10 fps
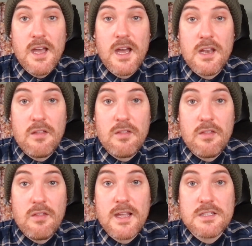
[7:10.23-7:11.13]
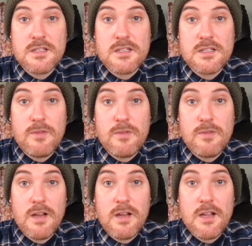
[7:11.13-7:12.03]
Another thing is just to
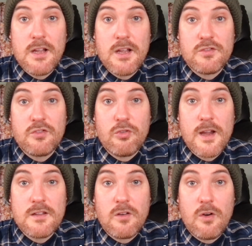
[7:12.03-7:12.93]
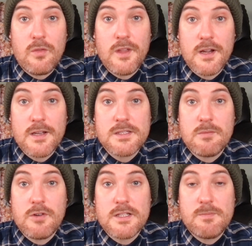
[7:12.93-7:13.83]
really concentrate on the
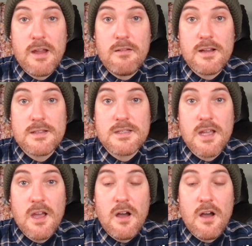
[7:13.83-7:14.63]
customer experience.